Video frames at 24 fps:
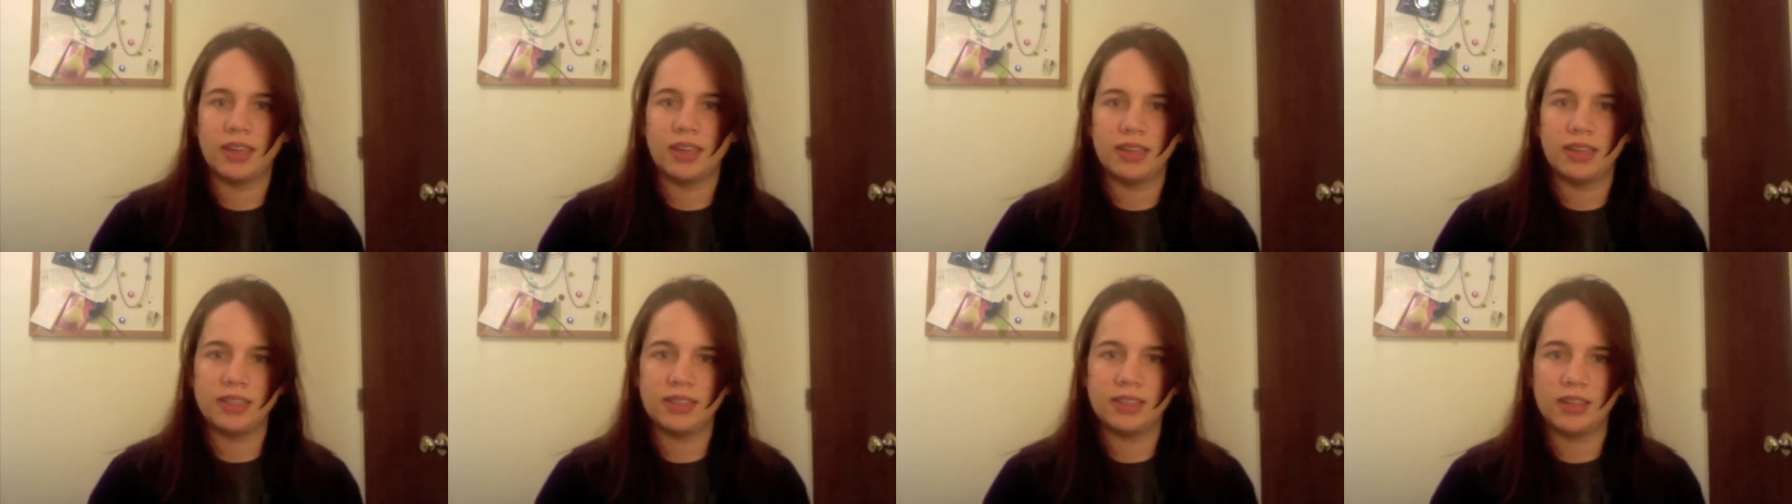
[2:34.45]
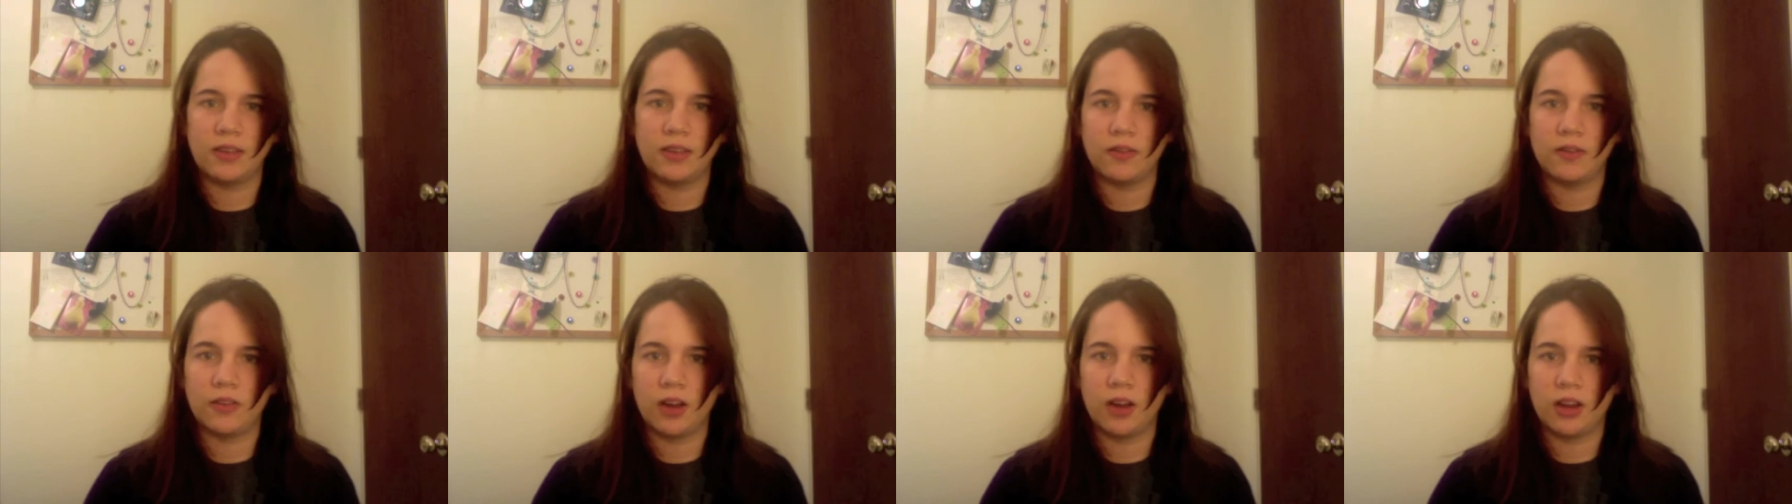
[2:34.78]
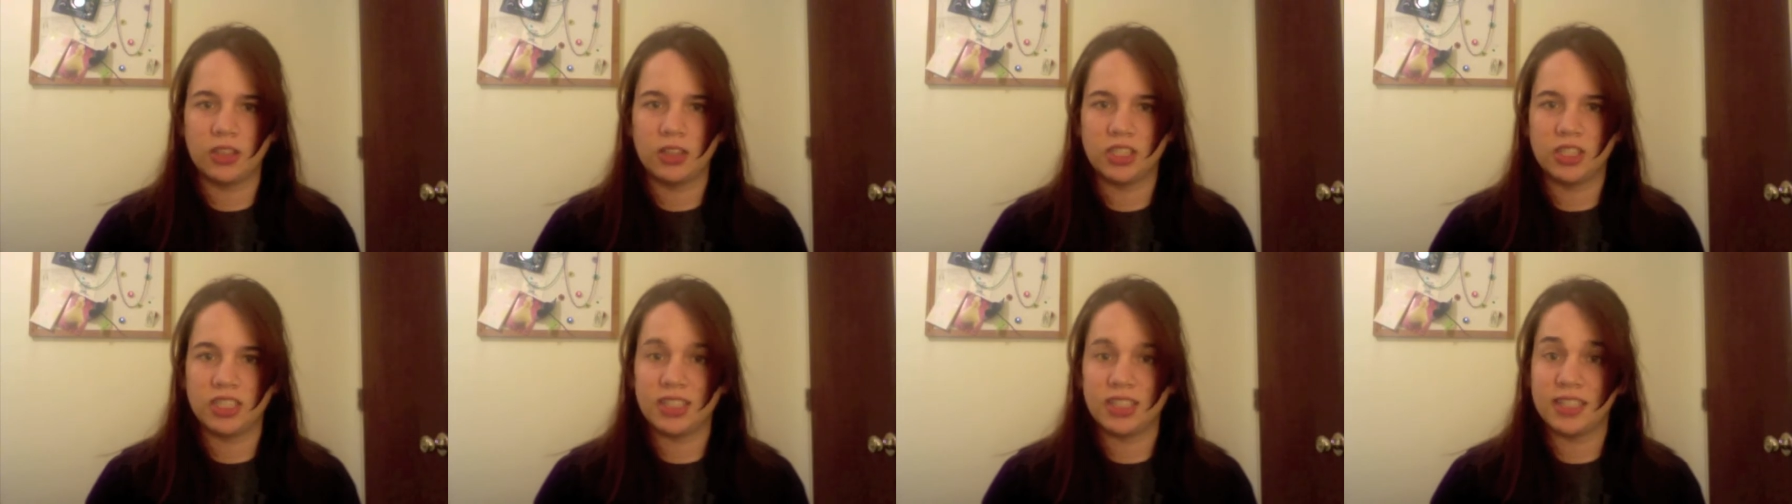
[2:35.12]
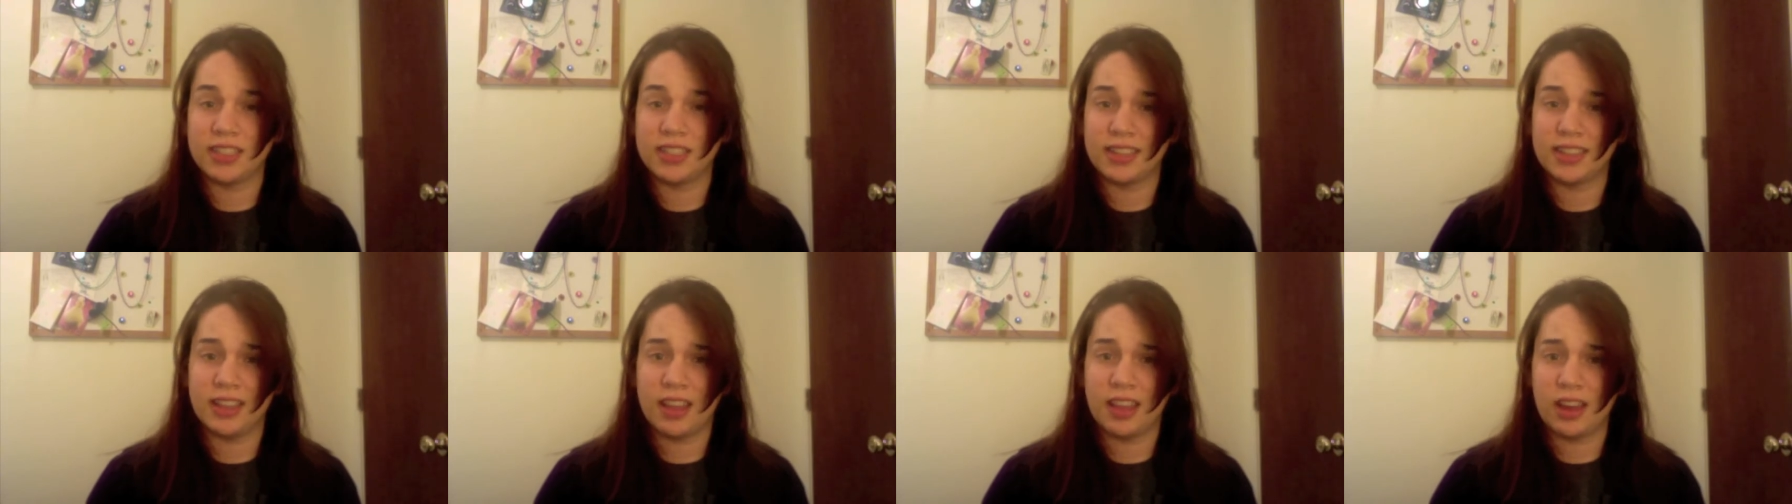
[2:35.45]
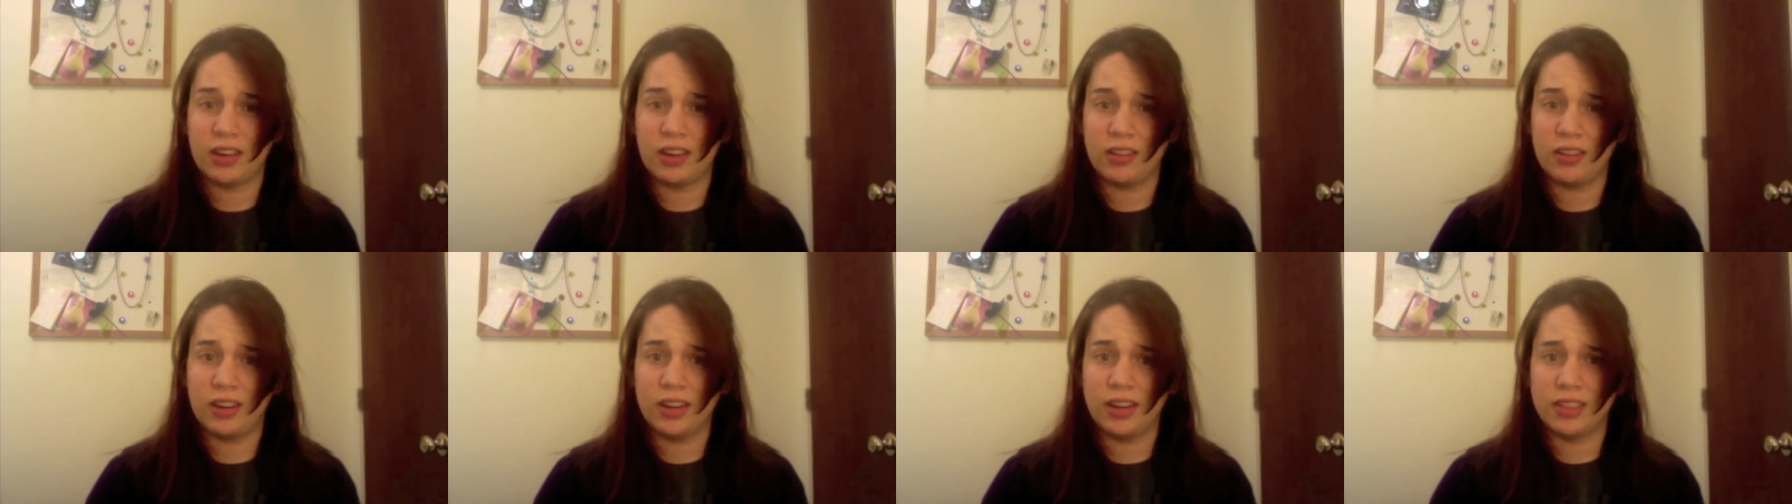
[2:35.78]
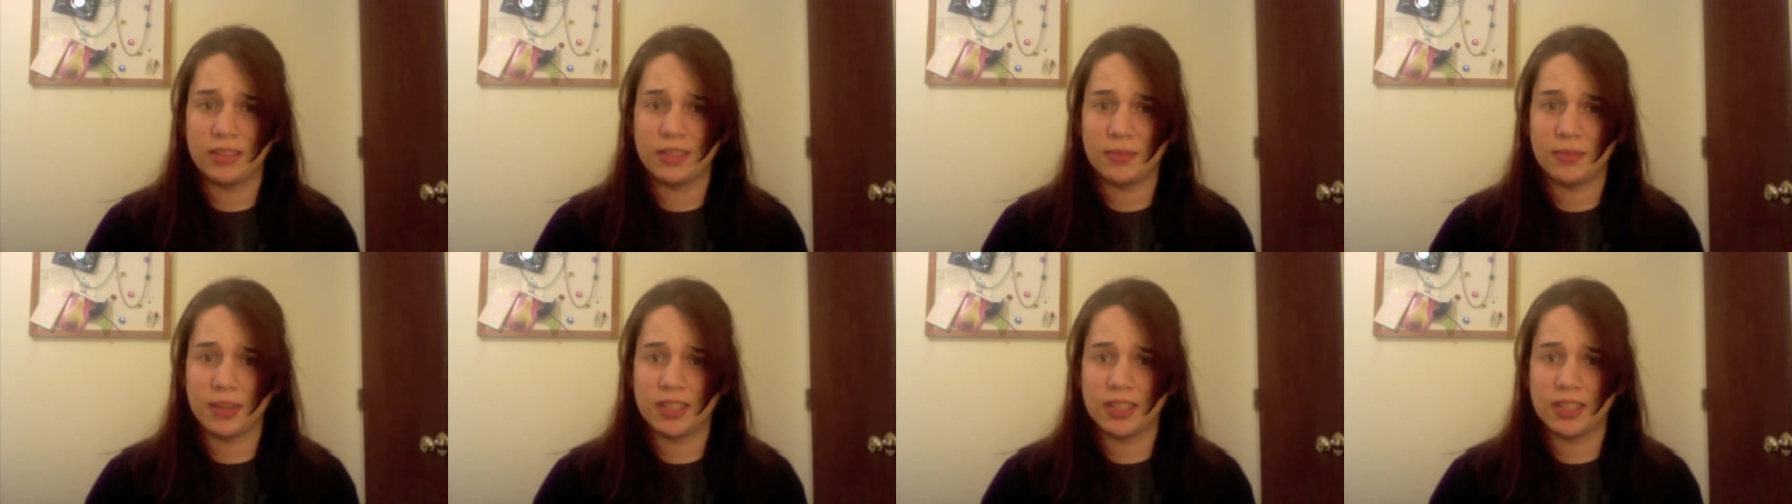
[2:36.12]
like self-consciousness that that creates in